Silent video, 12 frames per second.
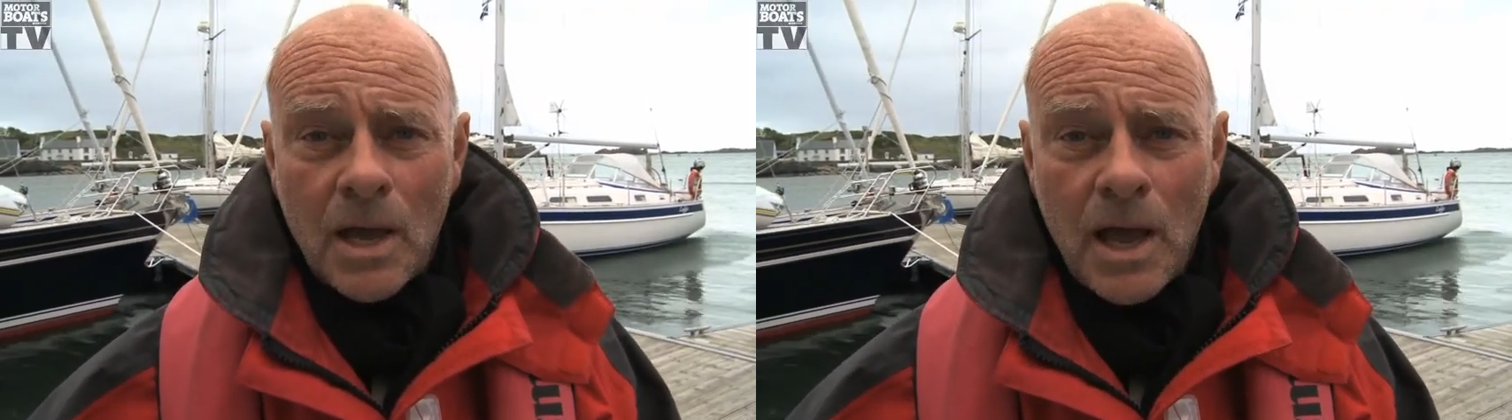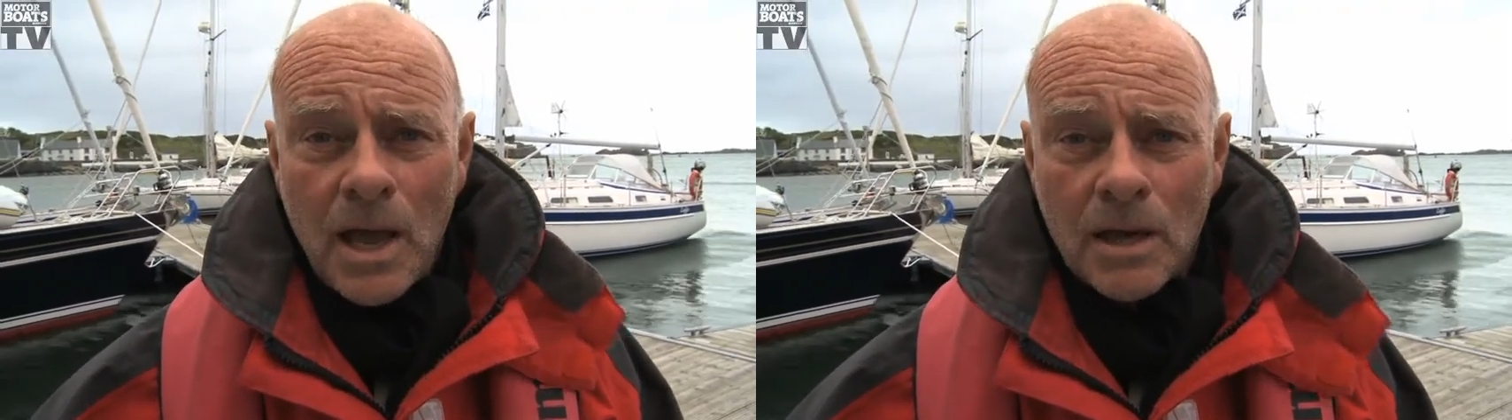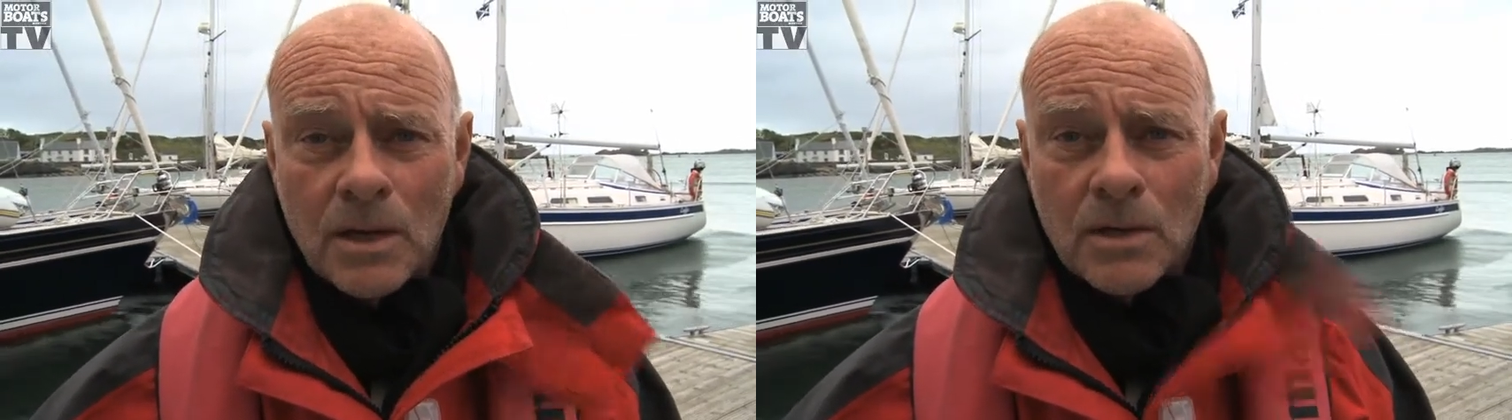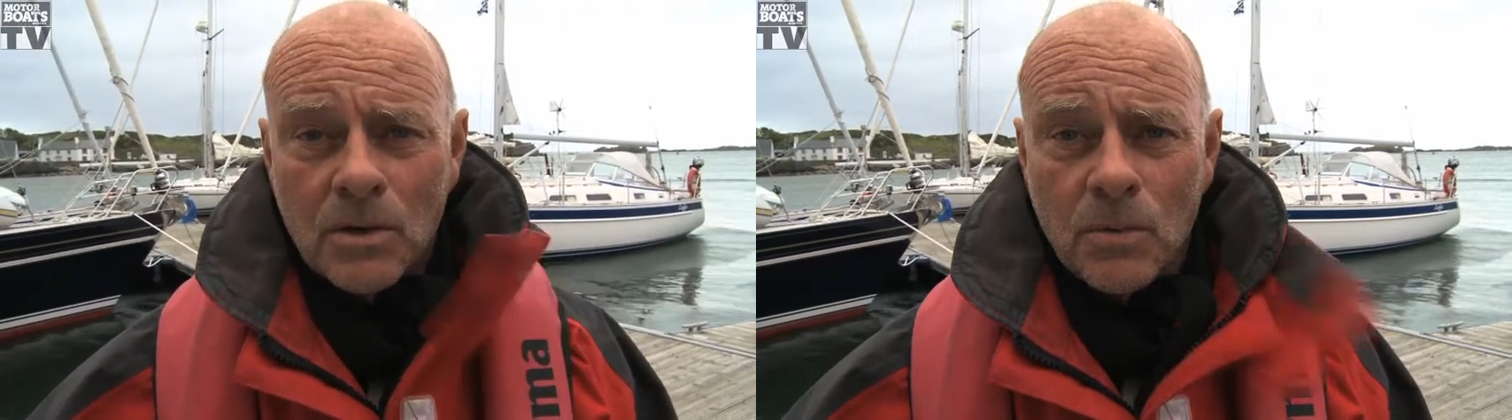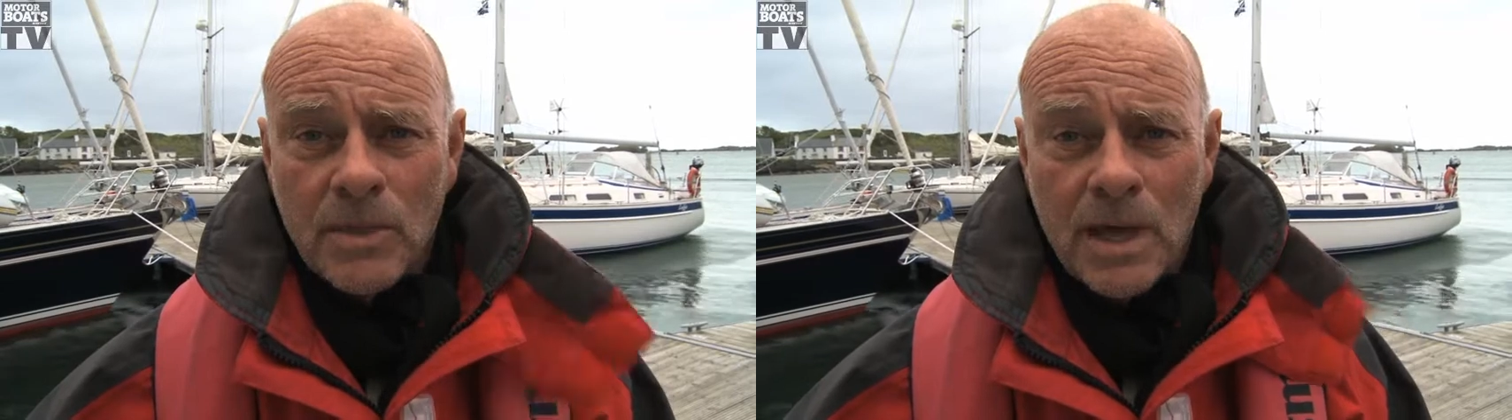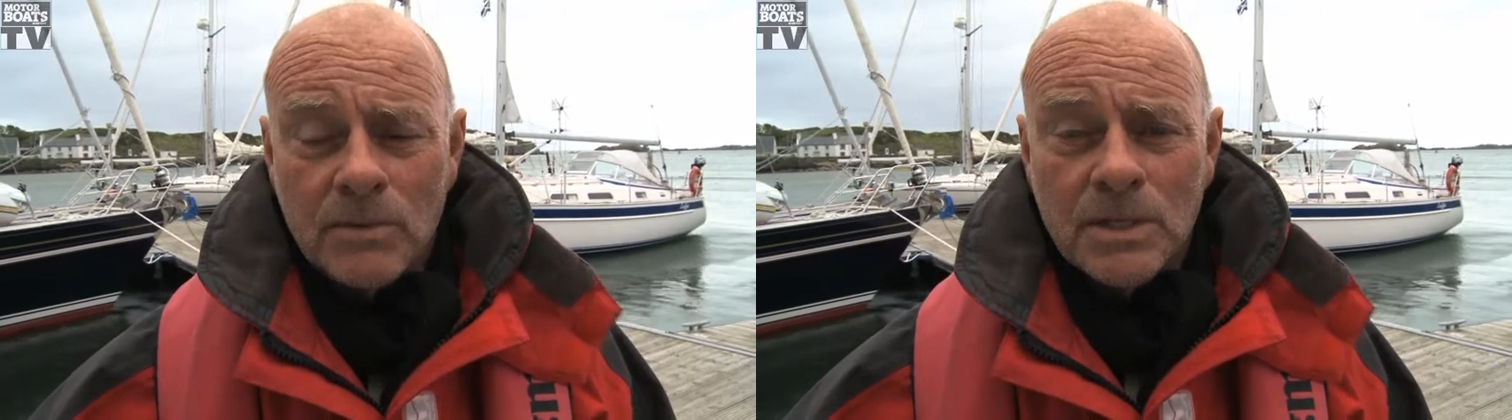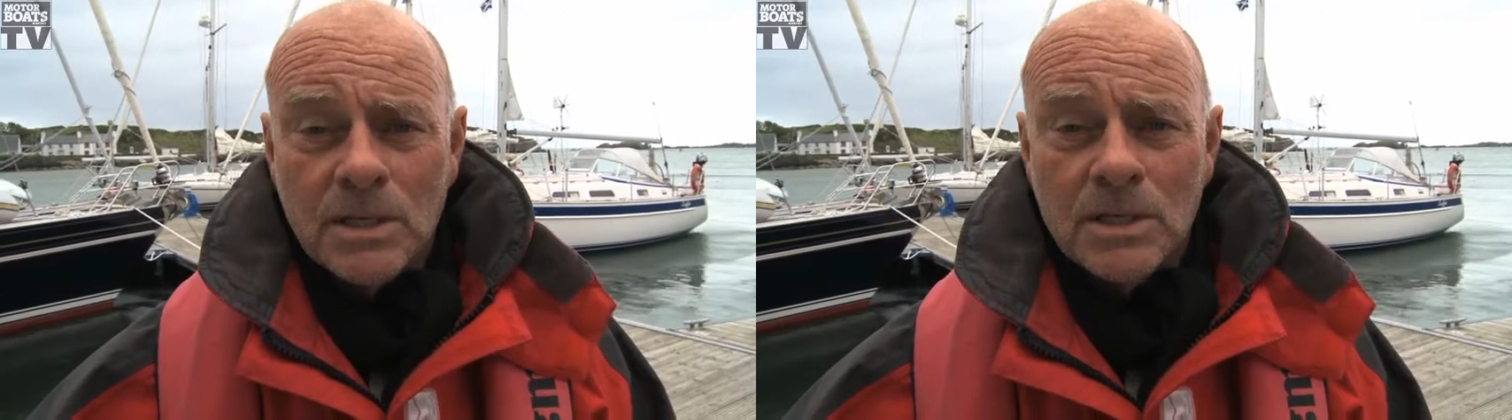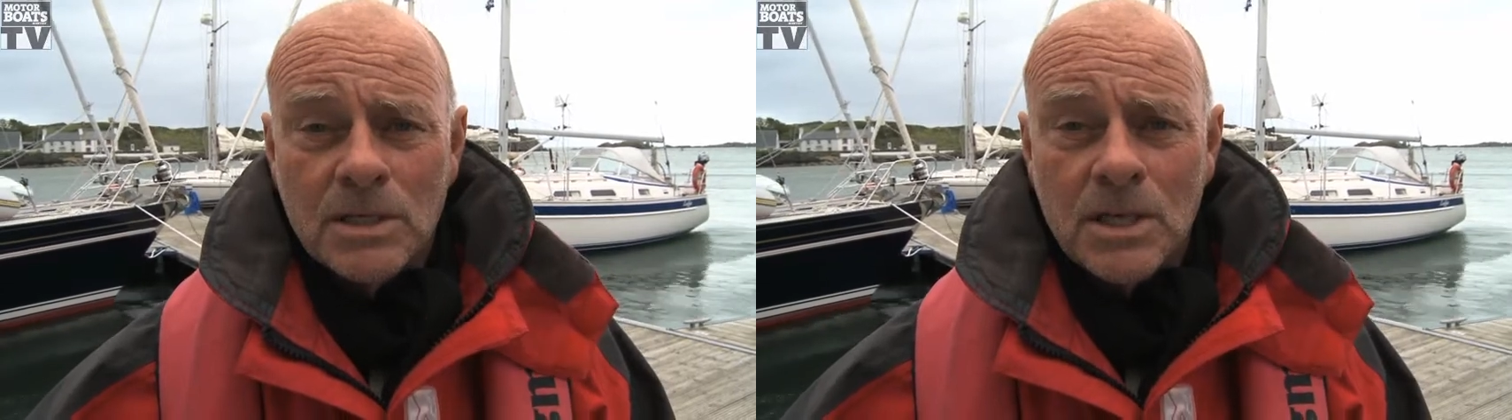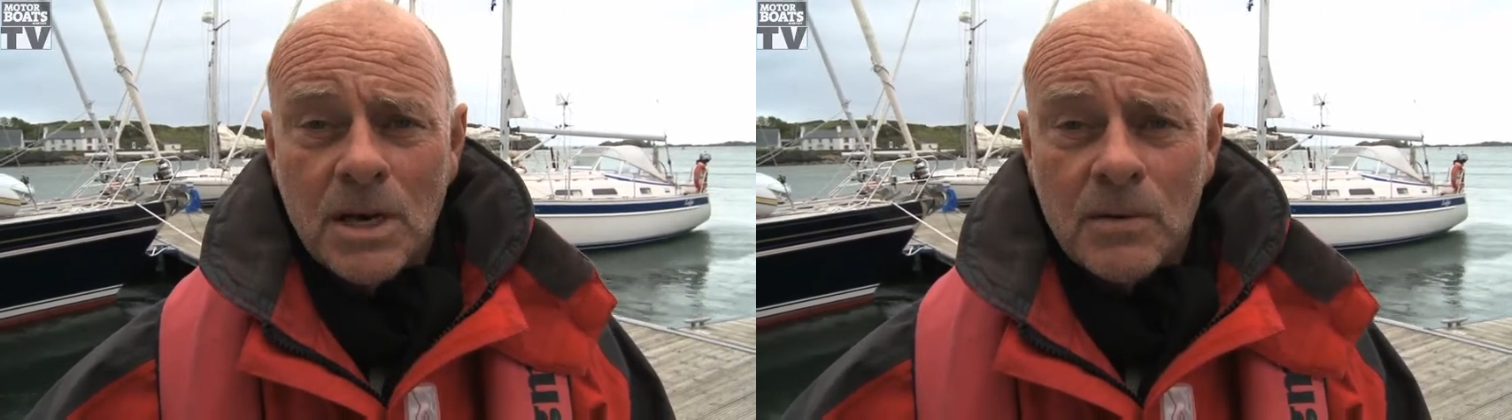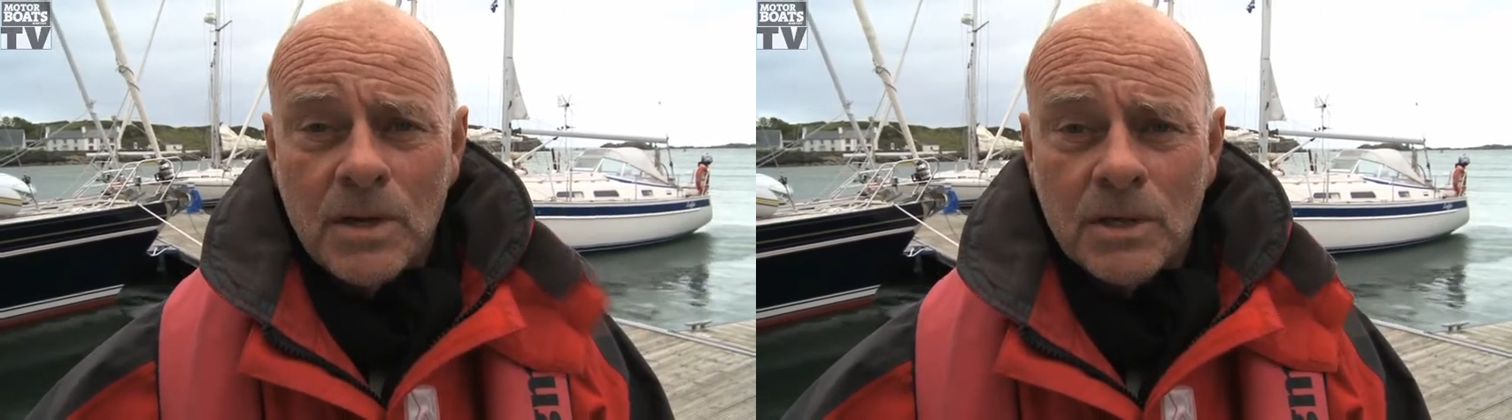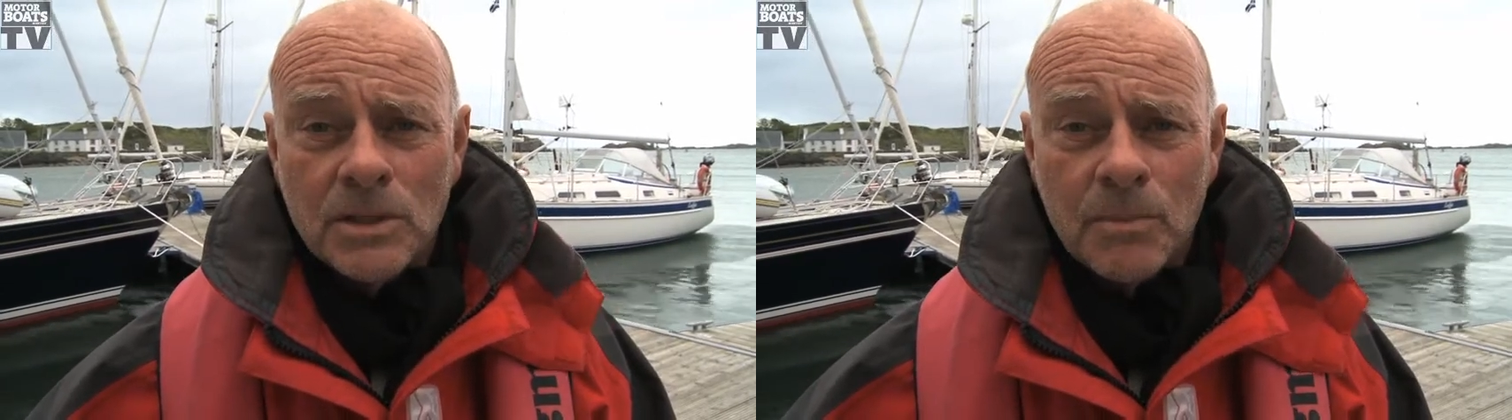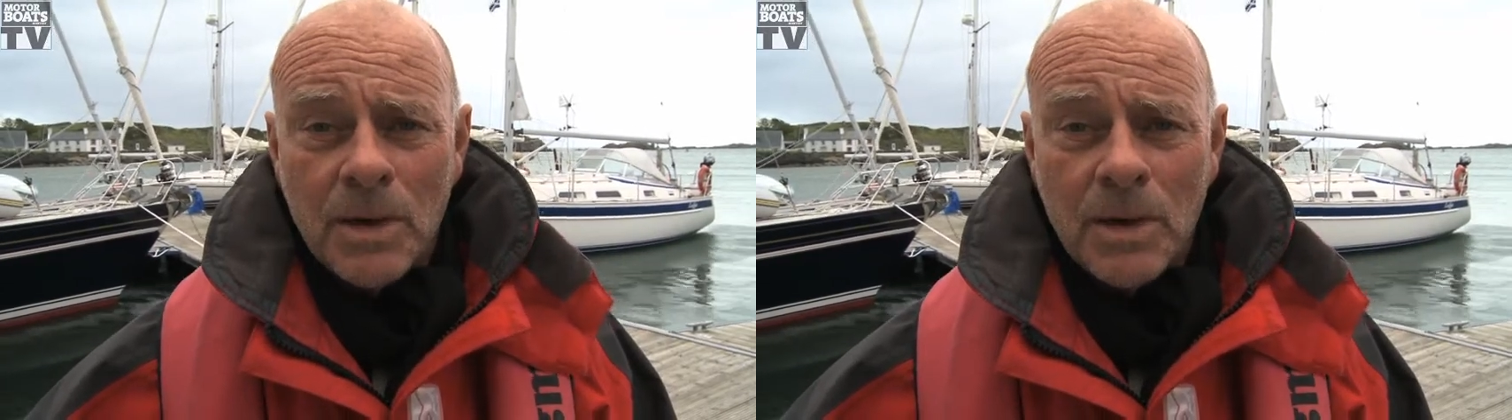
and without any steering because the